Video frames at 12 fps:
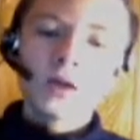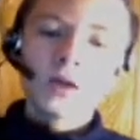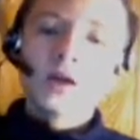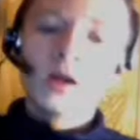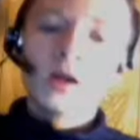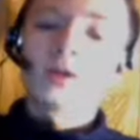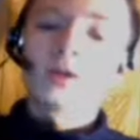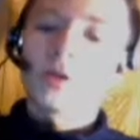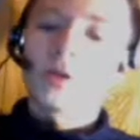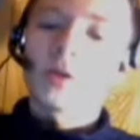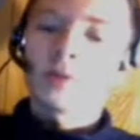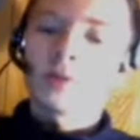I'll start
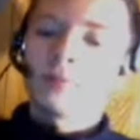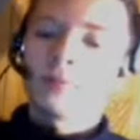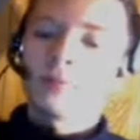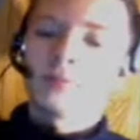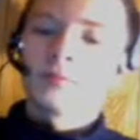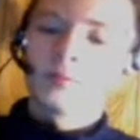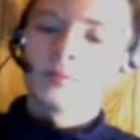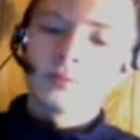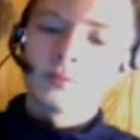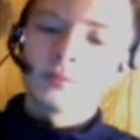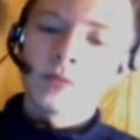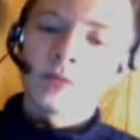with
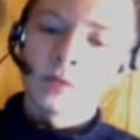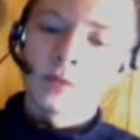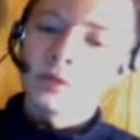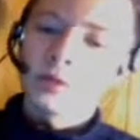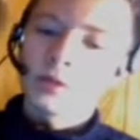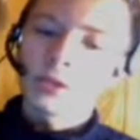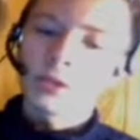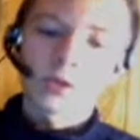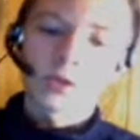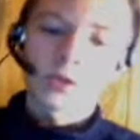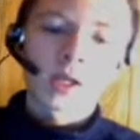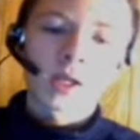that one just so I
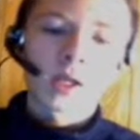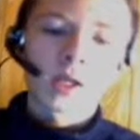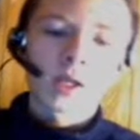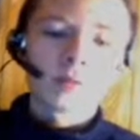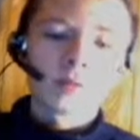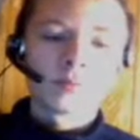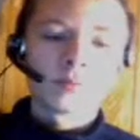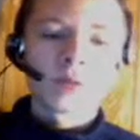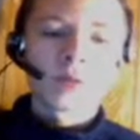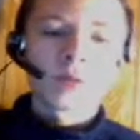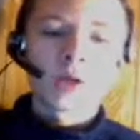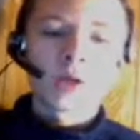can get it
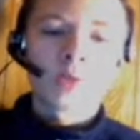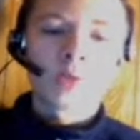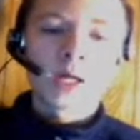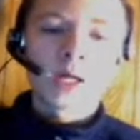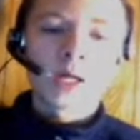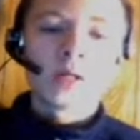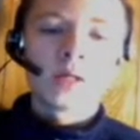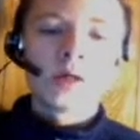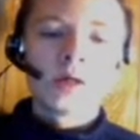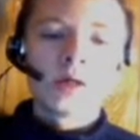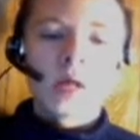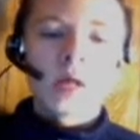out of the way
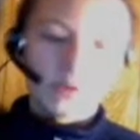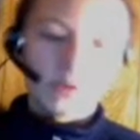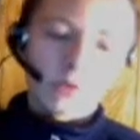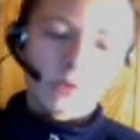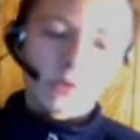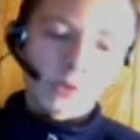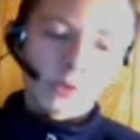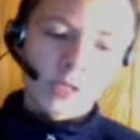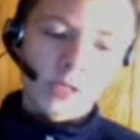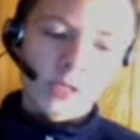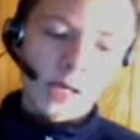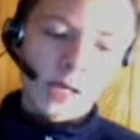and focus
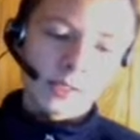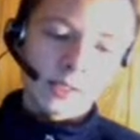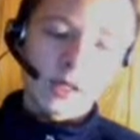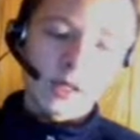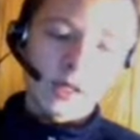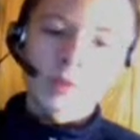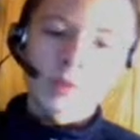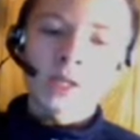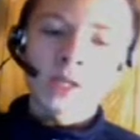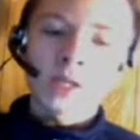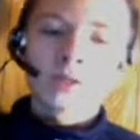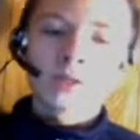on the
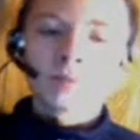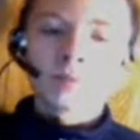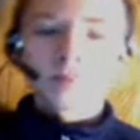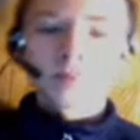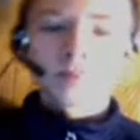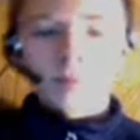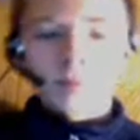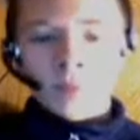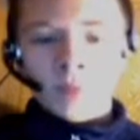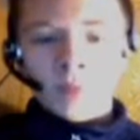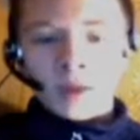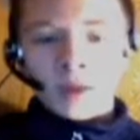updates.
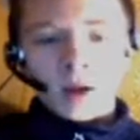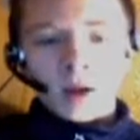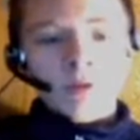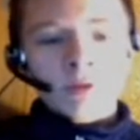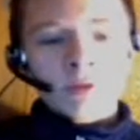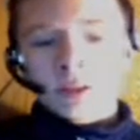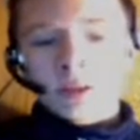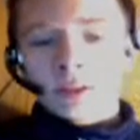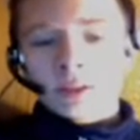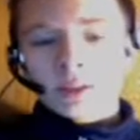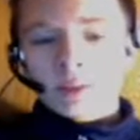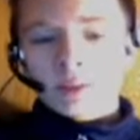I'd really like to
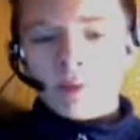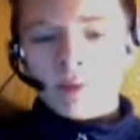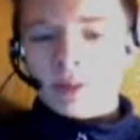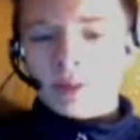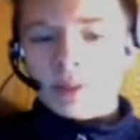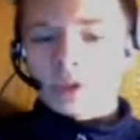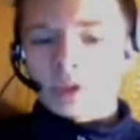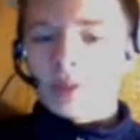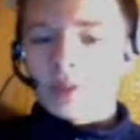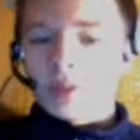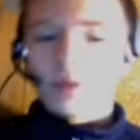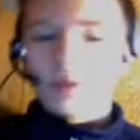see maybe a Jeep
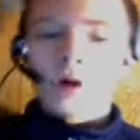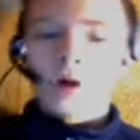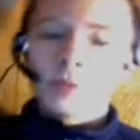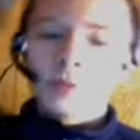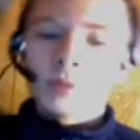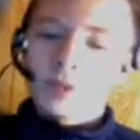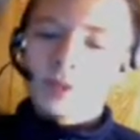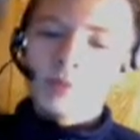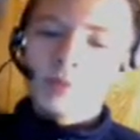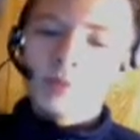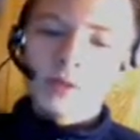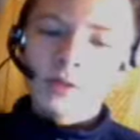or a Hummer type
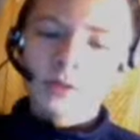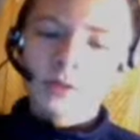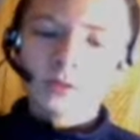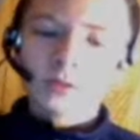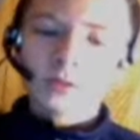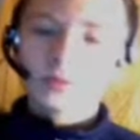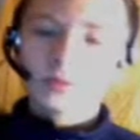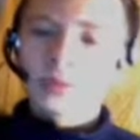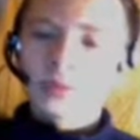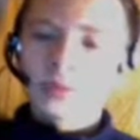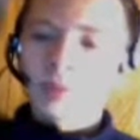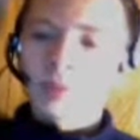vehicle,
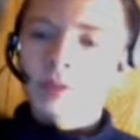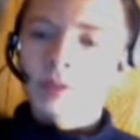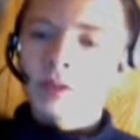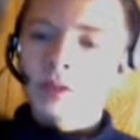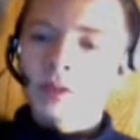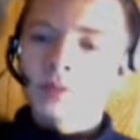something with,